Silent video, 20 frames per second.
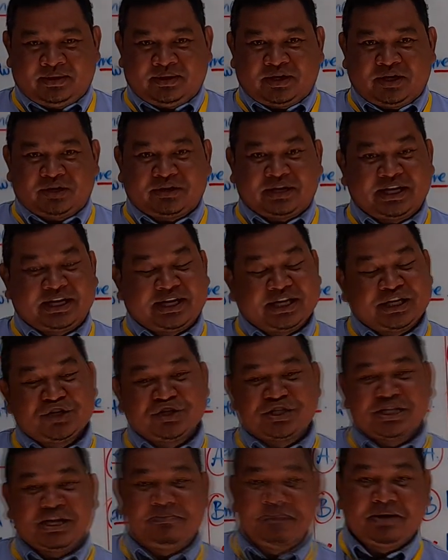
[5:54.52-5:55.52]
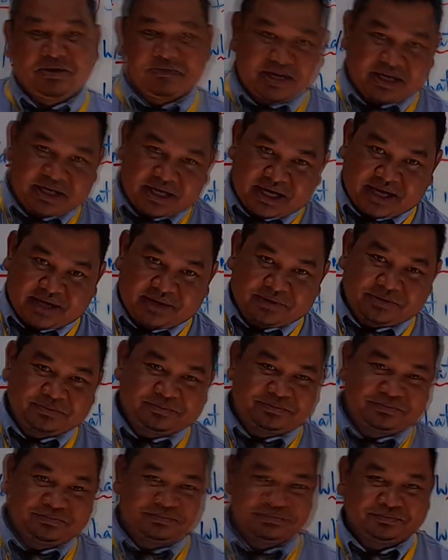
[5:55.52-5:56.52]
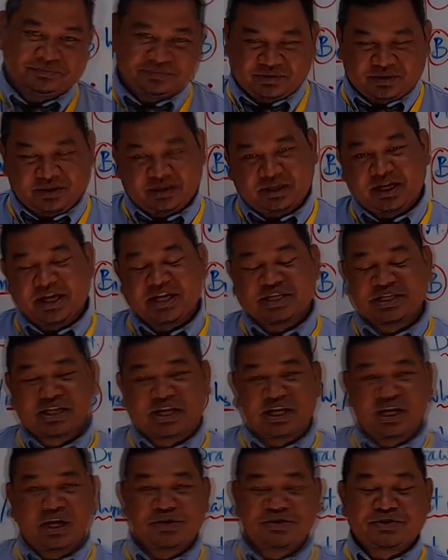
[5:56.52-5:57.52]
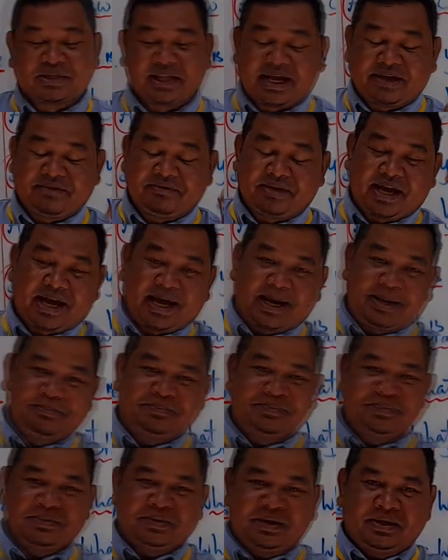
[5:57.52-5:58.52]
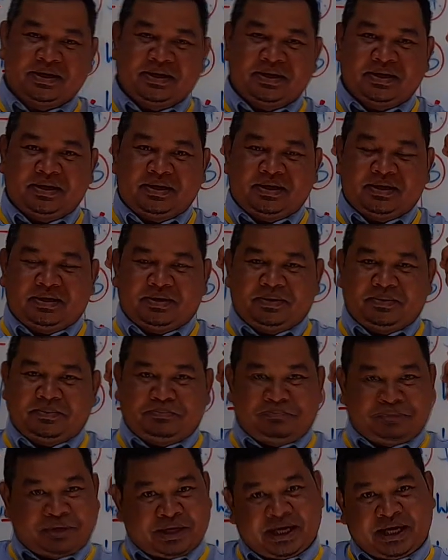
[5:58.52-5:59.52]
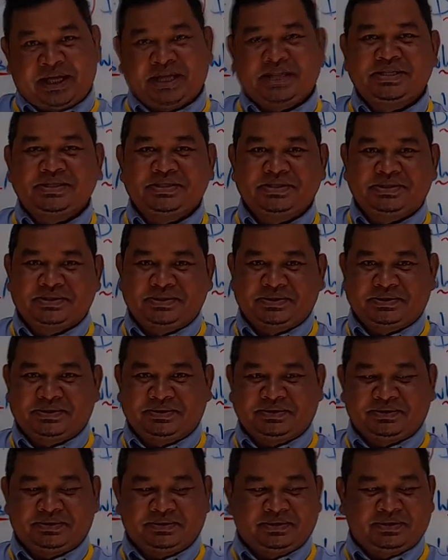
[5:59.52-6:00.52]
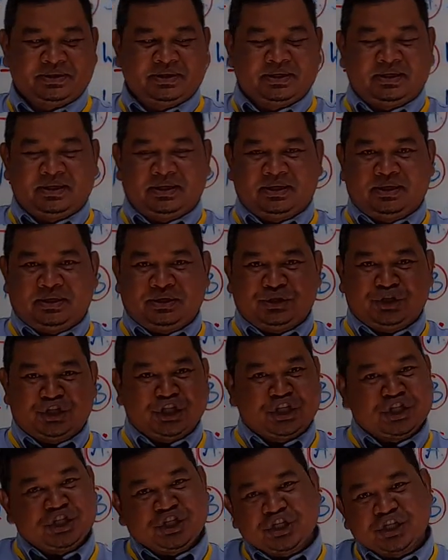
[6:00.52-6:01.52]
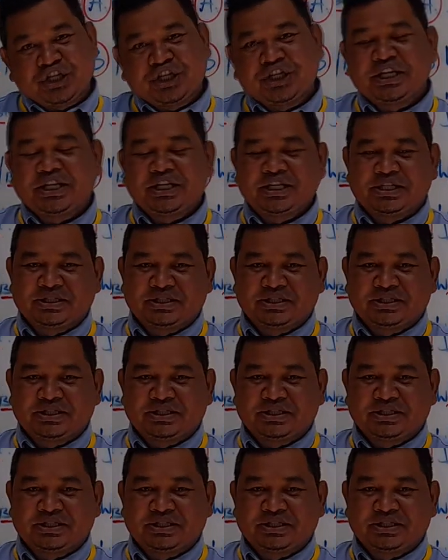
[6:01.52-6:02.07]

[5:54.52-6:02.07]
Okay, can you tell me right now? Yes, clothes like we have pen, t-shirt,